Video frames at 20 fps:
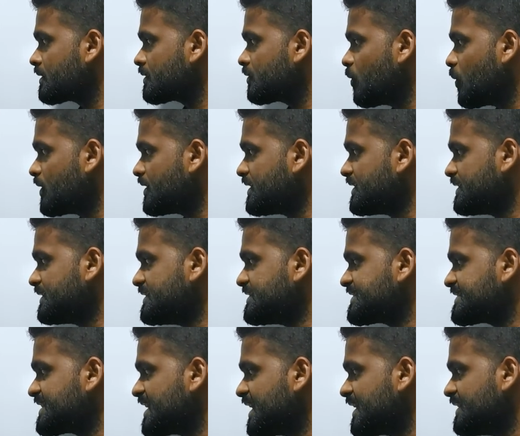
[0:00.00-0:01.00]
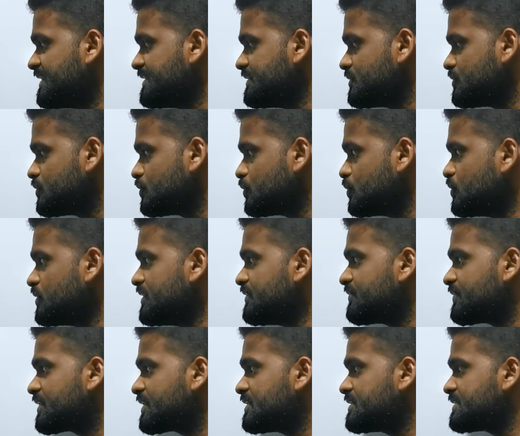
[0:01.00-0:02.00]
quantities are in two
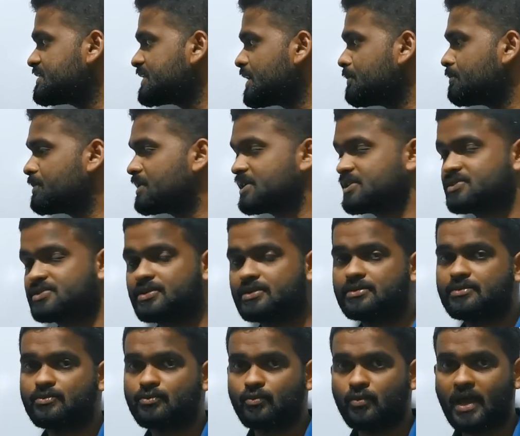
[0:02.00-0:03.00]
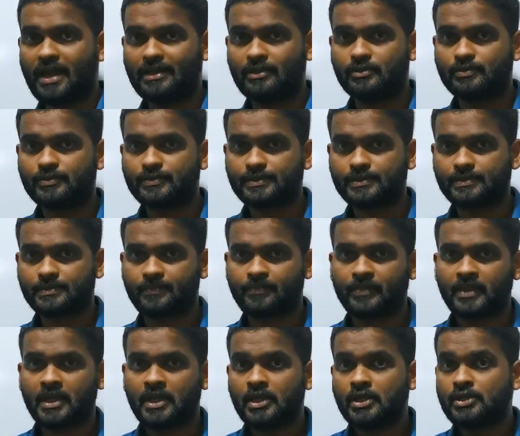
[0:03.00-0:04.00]
different temperature values.
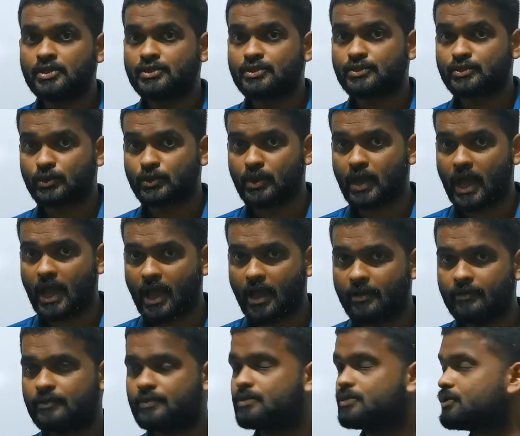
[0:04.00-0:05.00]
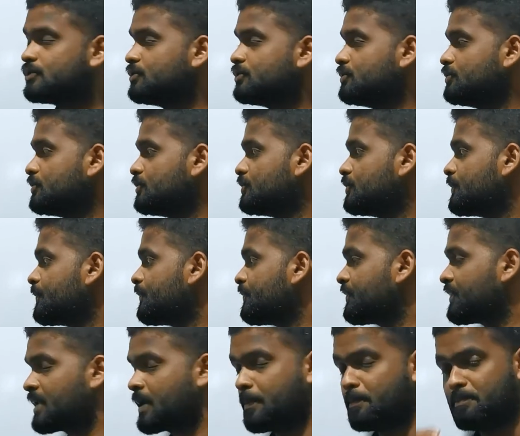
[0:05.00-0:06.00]
So you have to
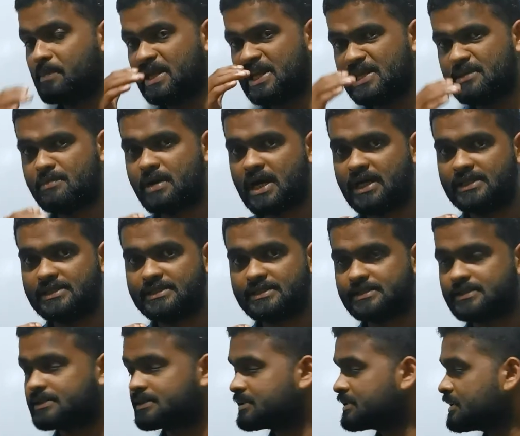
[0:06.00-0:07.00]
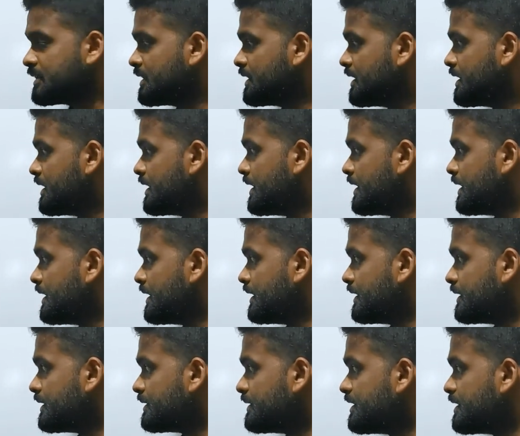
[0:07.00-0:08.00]
minimize
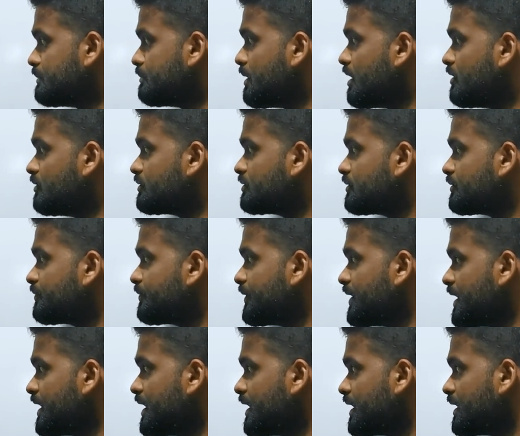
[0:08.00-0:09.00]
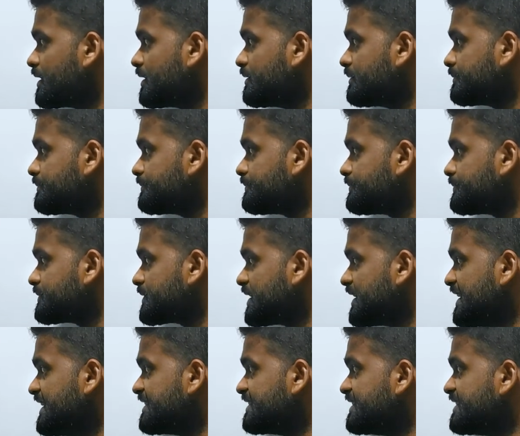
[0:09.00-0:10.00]
the amount of air
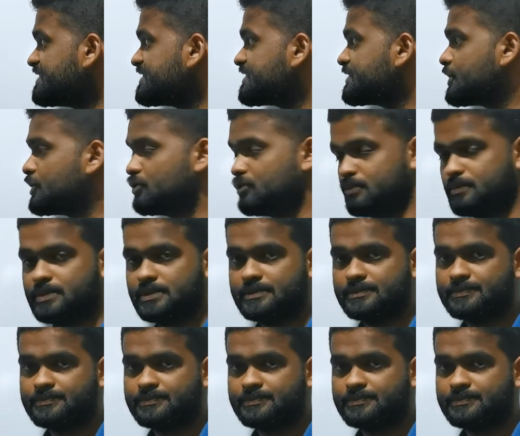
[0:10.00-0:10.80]
in this tube.